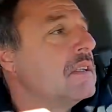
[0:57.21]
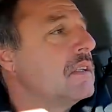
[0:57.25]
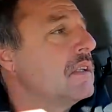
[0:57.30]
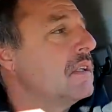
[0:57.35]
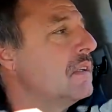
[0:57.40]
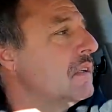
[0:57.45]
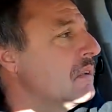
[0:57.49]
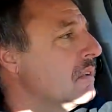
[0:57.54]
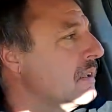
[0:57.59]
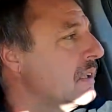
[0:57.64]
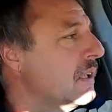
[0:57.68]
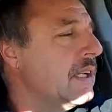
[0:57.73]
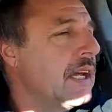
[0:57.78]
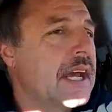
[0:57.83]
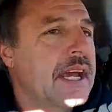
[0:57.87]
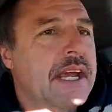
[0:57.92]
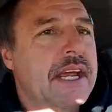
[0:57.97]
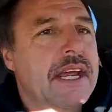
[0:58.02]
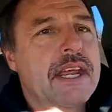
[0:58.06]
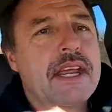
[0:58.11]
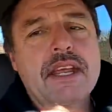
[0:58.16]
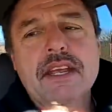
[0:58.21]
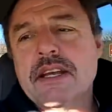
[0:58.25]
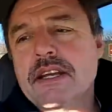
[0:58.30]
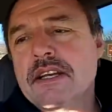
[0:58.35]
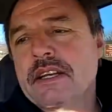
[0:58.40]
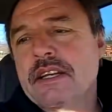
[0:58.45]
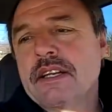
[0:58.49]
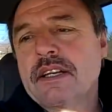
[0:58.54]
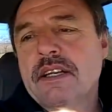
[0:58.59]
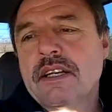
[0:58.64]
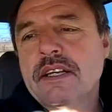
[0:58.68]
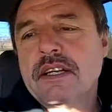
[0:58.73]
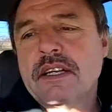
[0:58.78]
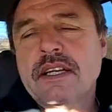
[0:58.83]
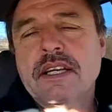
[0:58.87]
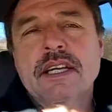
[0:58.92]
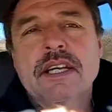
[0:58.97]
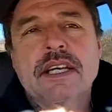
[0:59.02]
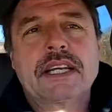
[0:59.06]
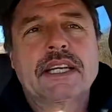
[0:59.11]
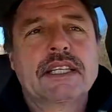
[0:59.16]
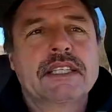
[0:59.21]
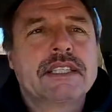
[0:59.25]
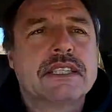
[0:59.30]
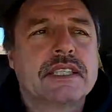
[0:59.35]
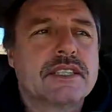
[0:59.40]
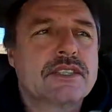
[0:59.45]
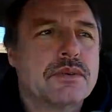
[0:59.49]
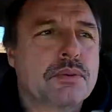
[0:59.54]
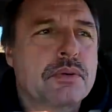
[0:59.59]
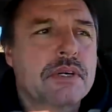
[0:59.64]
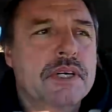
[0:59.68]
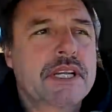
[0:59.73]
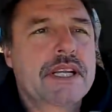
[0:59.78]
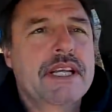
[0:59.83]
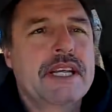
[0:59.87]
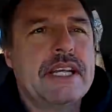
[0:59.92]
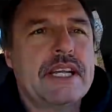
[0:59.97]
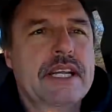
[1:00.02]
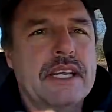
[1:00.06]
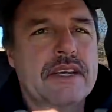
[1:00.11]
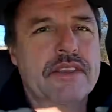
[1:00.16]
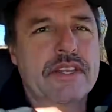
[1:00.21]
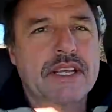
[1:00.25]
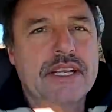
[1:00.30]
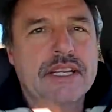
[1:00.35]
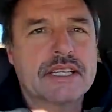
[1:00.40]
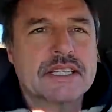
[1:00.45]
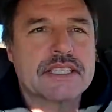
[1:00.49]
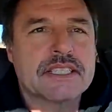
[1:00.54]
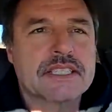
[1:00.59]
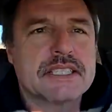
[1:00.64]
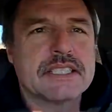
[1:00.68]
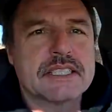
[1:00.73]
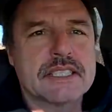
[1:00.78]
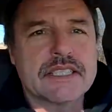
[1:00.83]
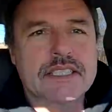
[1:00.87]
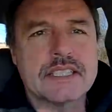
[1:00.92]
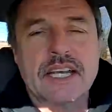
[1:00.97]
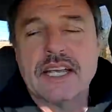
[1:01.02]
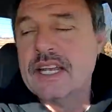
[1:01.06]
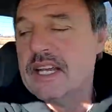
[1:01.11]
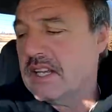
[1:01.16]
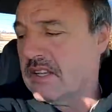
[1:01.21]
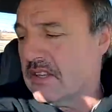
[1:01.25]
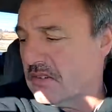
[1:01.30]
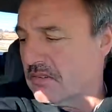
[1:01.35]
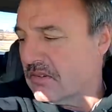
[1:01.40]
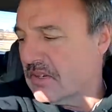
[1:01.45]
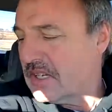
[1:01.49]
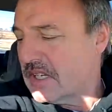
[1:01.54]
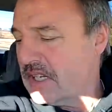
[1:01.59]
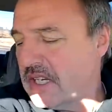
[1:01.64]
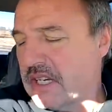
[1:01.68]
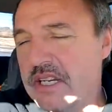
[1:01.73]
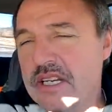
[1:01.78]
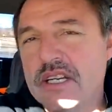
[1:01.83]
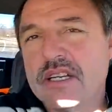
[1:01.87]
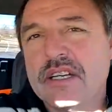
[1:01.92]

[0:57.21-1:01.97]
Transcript: So today is the 20, I think the 8th already